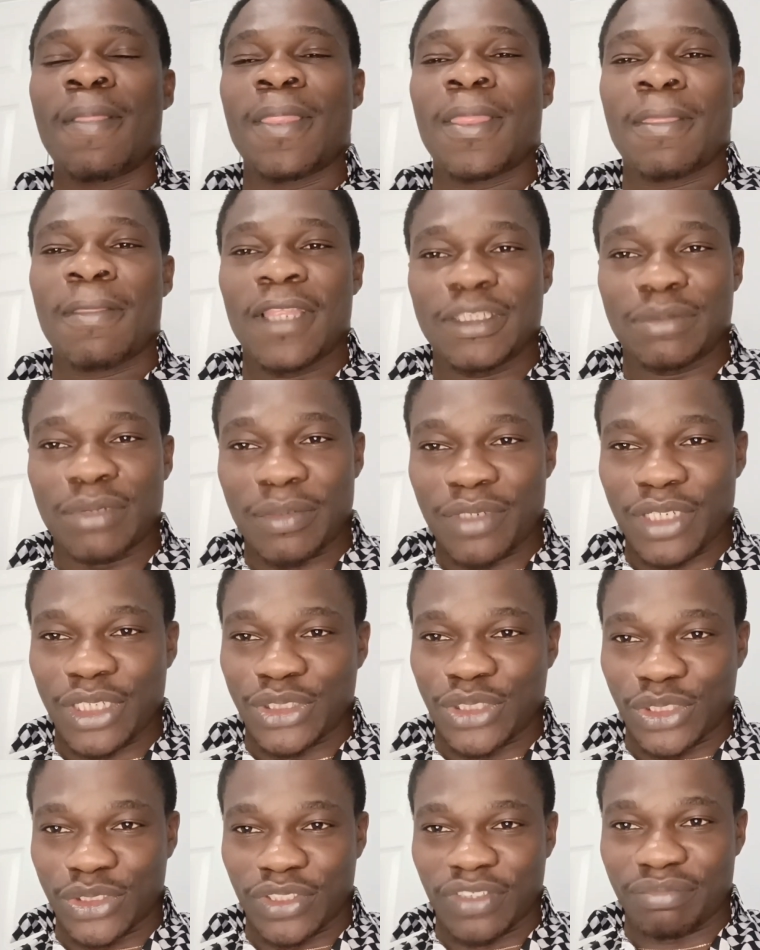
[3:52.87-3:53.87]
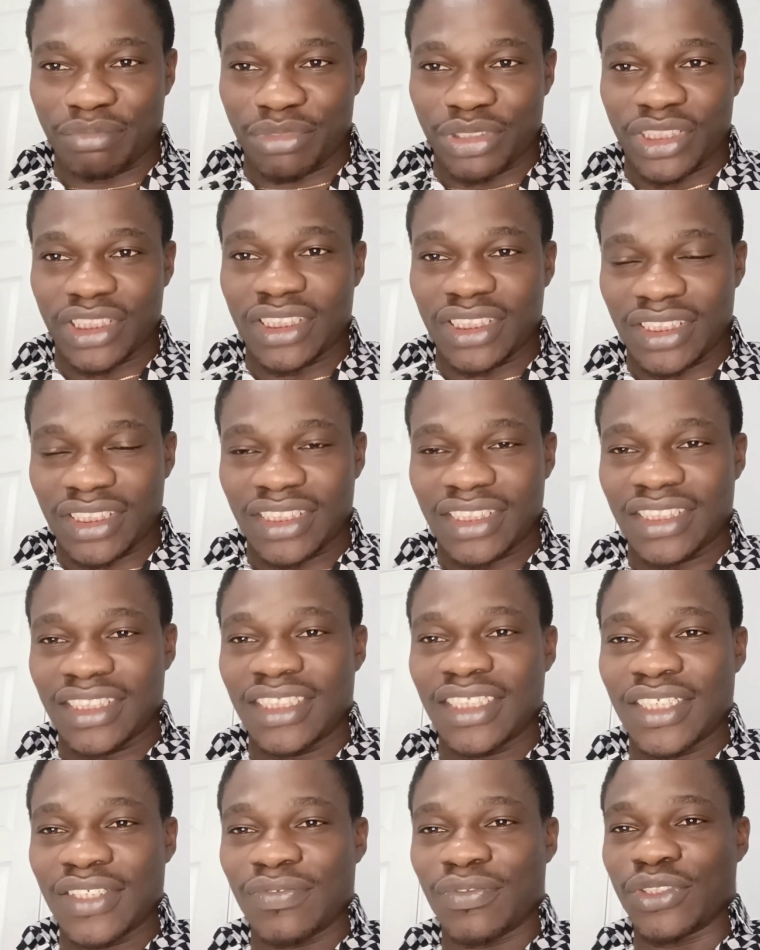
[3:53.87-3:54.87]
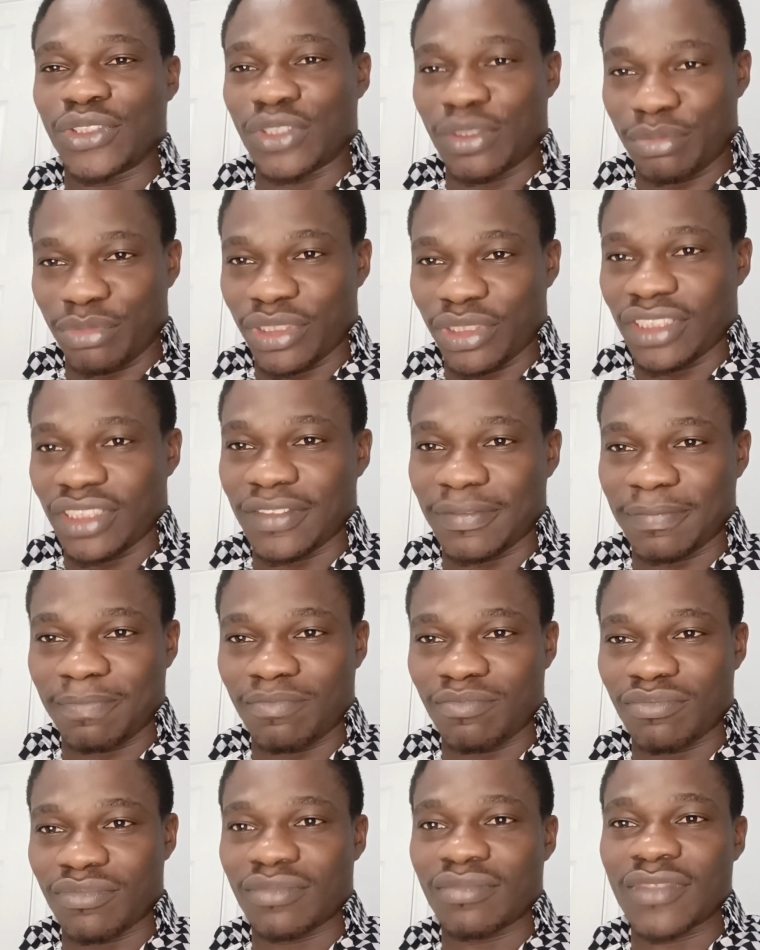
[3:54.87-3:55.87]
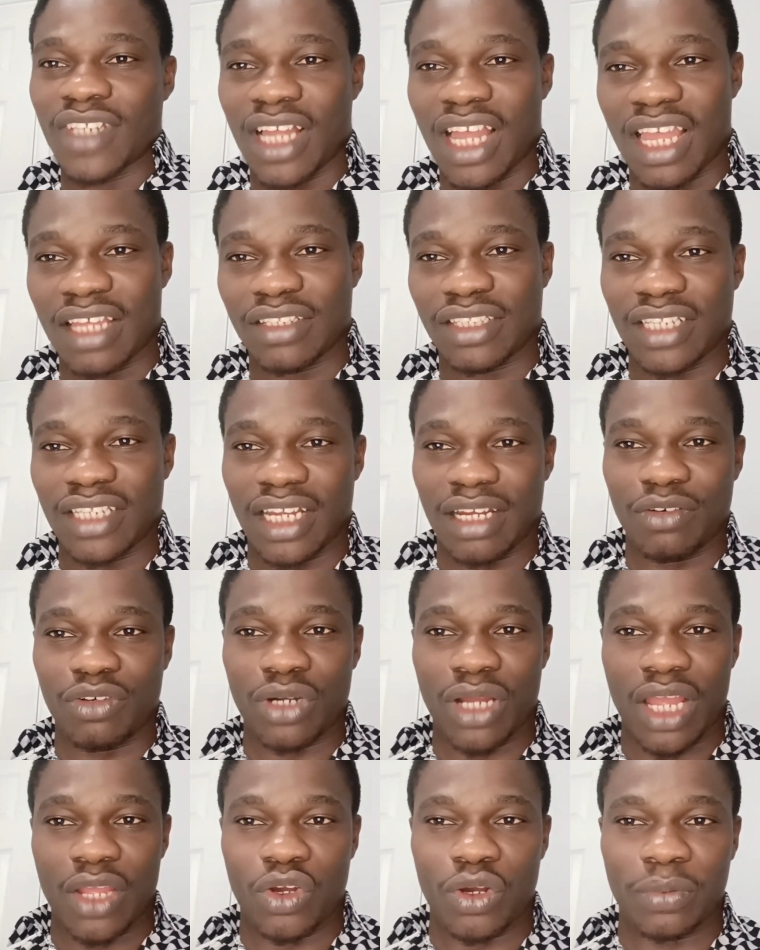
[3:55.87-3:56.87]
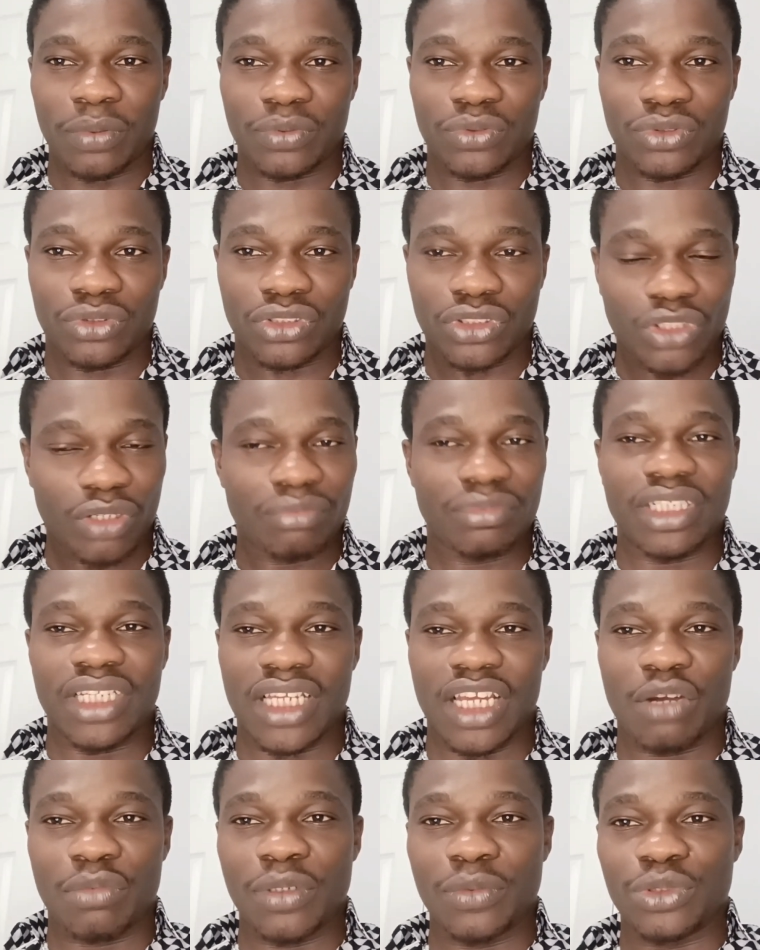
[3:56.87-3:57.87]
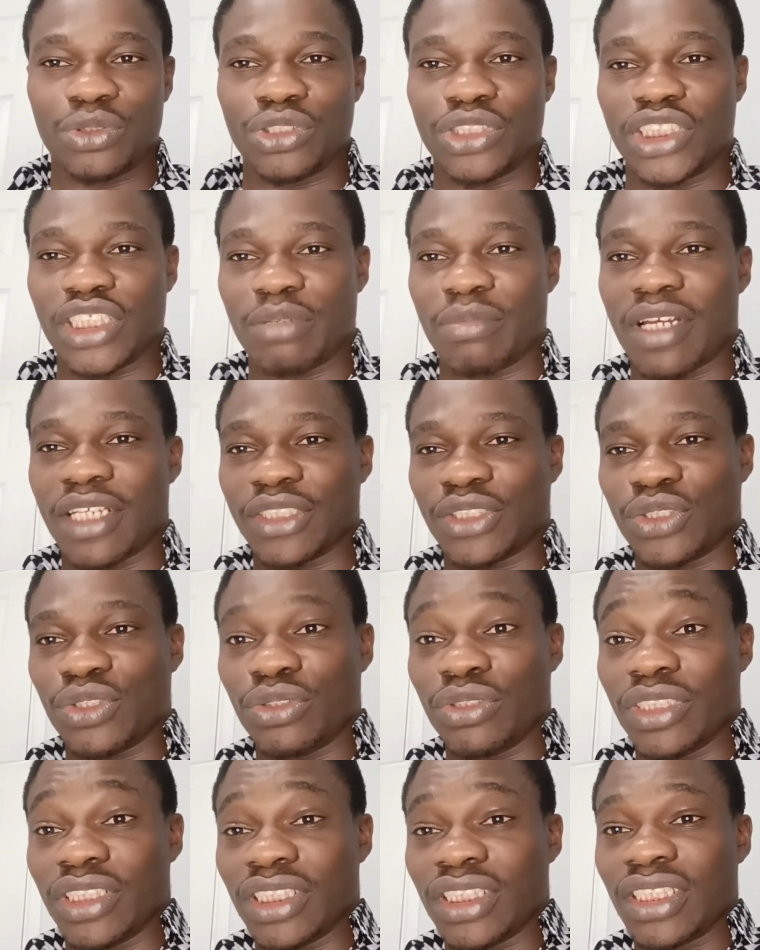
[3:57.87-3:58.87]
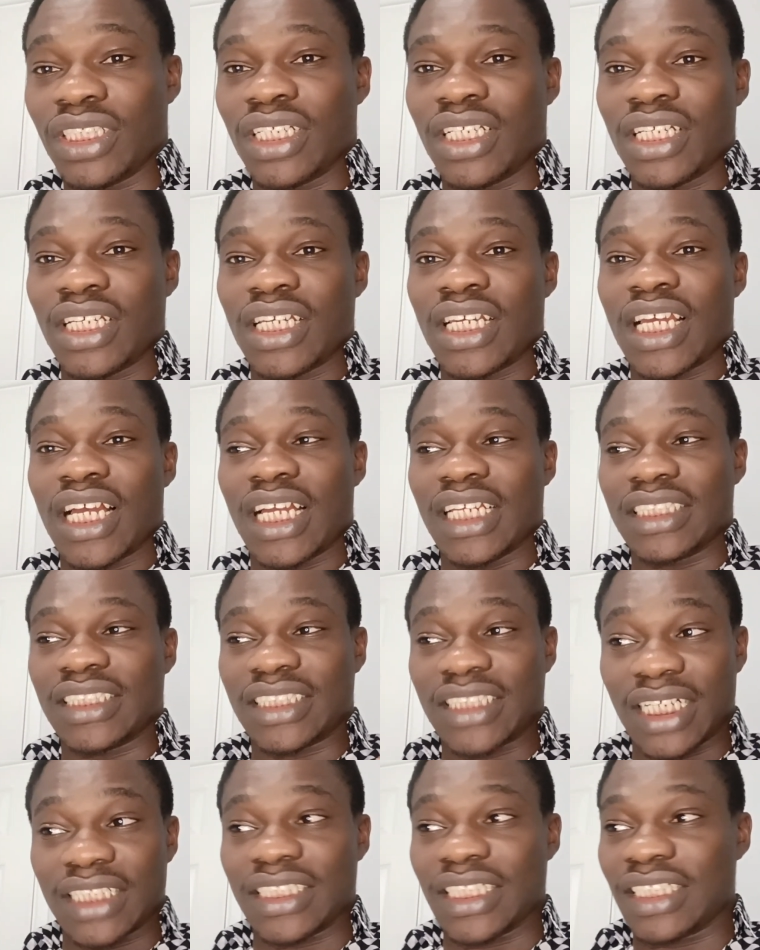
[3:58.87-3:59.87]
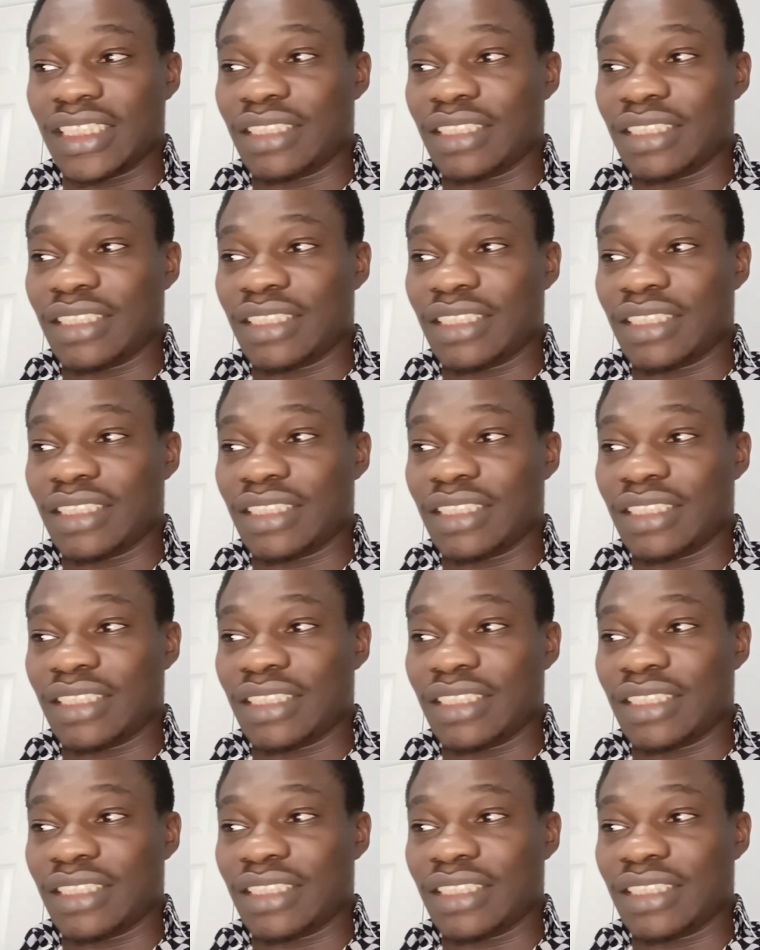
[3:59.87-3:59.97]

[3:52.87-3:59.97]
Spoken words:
It might be a source of money for somebody. I hope someday I'll be able to share my story. I started